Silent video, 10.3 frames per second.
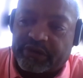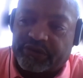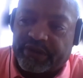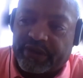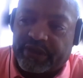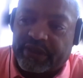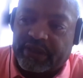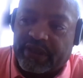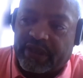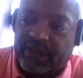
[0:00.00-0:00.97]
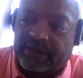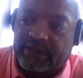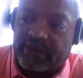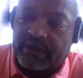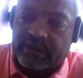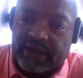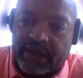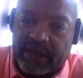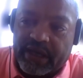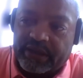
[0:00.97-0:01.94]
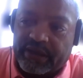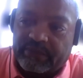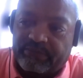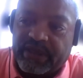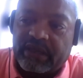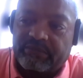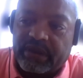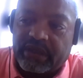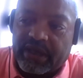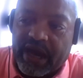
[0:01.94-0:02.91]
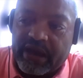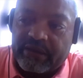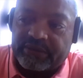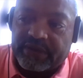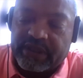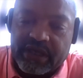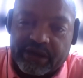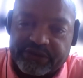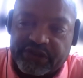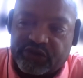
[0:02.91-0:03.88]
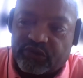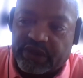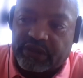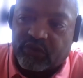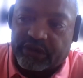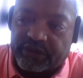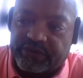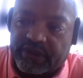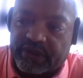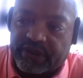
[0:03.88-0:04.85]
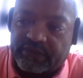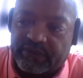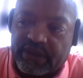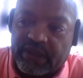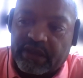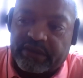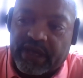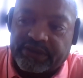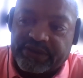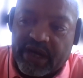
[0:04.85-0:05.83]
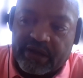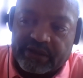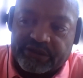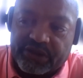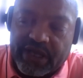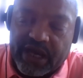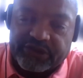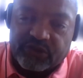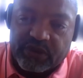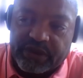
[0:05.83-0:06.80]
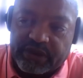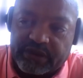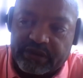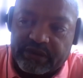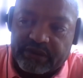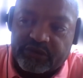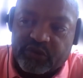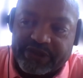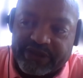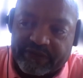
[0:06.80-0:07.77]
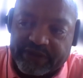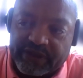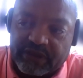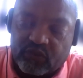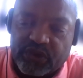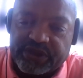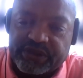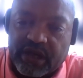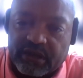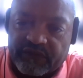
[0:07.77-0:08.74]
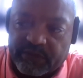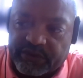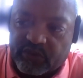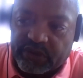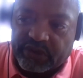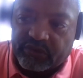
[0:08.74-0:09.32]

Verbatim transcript: working utility and the and the BNB I, the ERC20 working utility. They started July 20, 2017. We started November